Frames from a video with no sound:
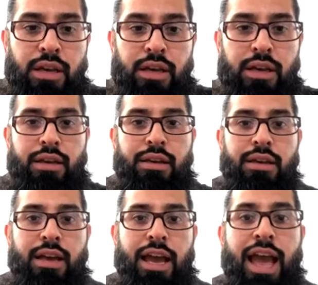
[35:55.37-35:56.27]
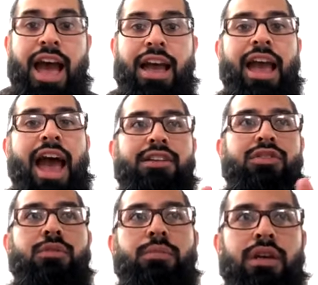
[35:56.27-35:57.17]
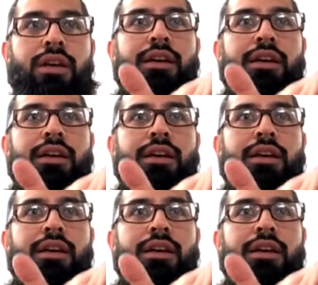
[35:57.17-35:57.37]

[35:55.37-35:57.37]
it, ha- it has to be